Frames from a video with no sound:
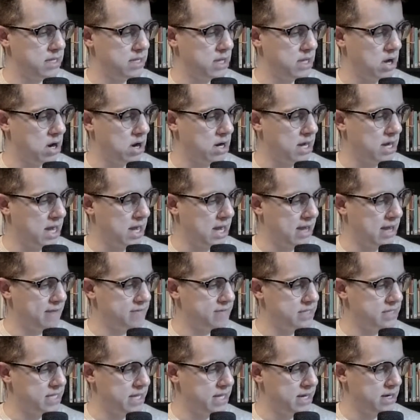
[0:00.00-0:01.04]

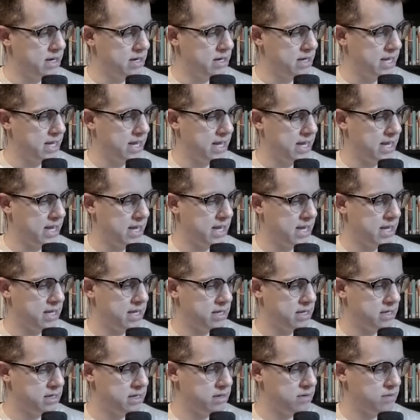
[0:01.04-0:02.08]
archives there
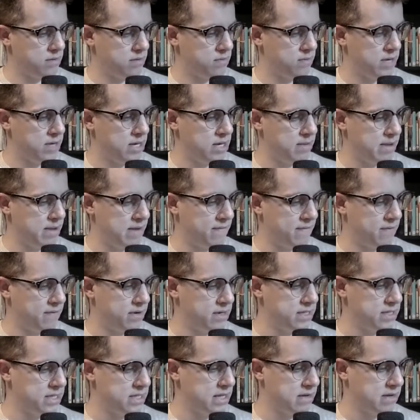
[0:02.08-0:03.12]
and read them out for
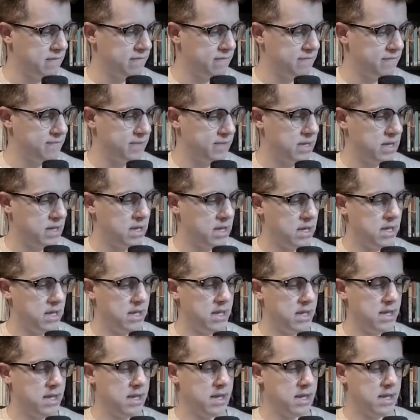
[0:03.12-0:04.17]
yourself.
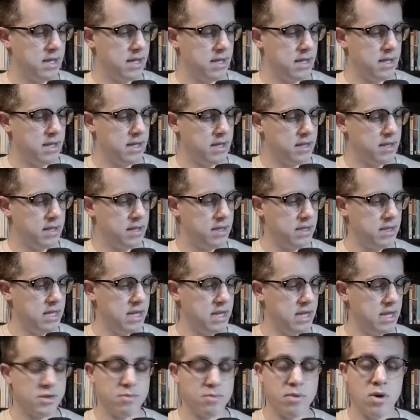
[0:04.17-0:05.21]
The
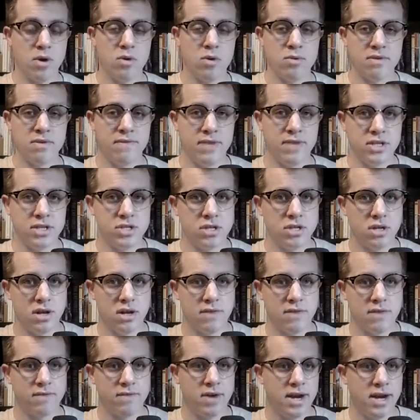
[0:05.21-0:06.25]
other poet we featured
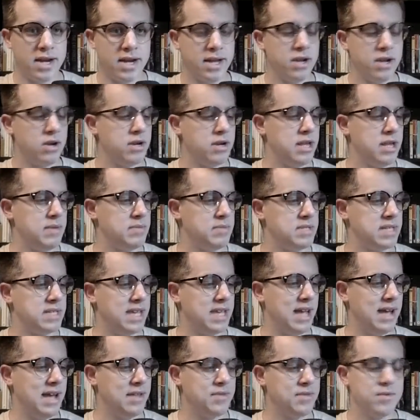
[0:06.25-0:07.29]
on Friday, her name is
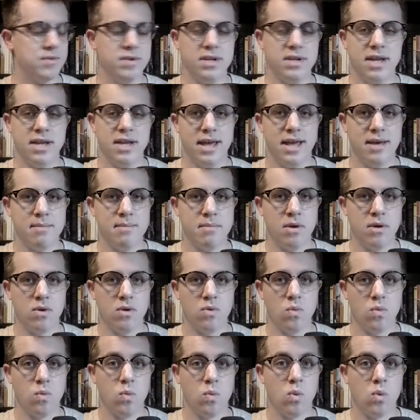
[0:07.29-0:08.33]
Catherine M.
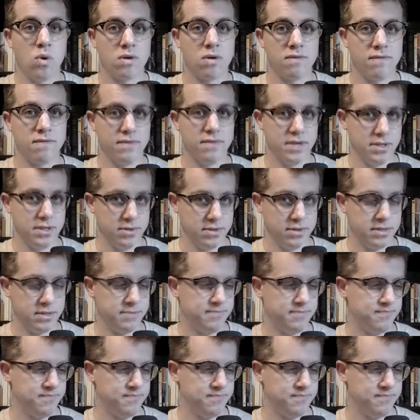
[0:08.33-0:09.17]
Warfield,